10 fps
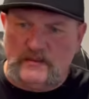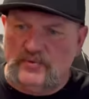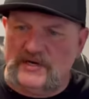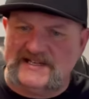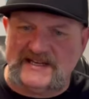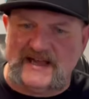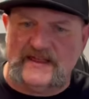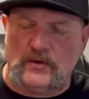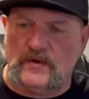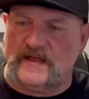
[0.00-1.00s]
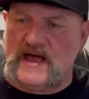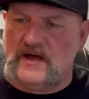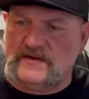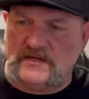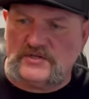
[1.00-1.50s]
put it together
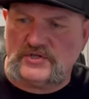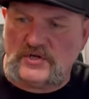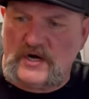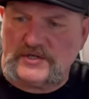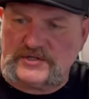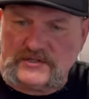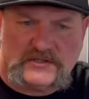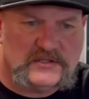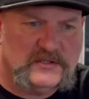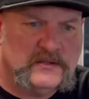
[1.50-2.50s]
without the instructions.